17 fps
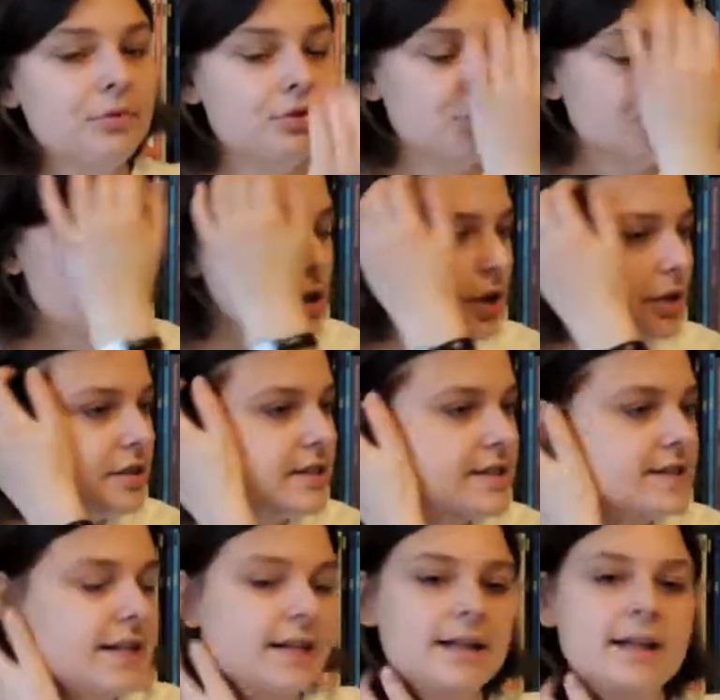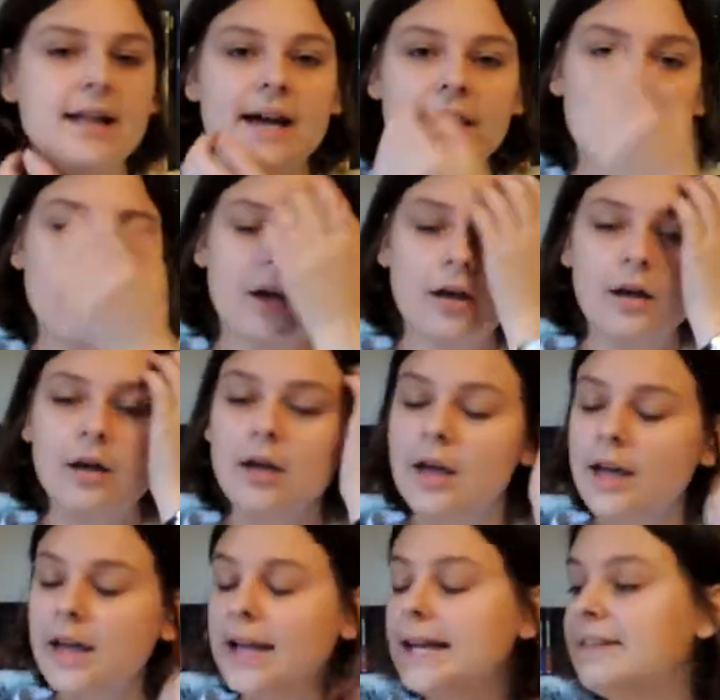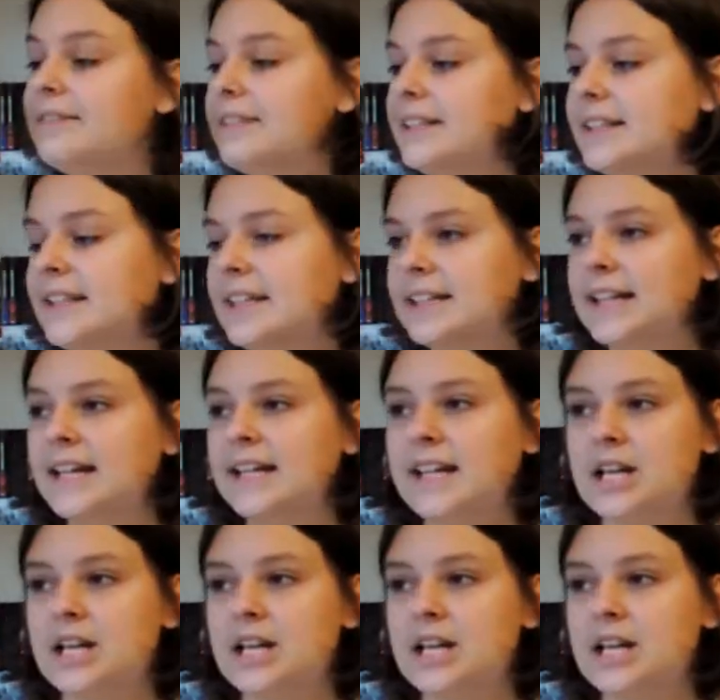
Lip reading: so she looks exactly like her and everything like that.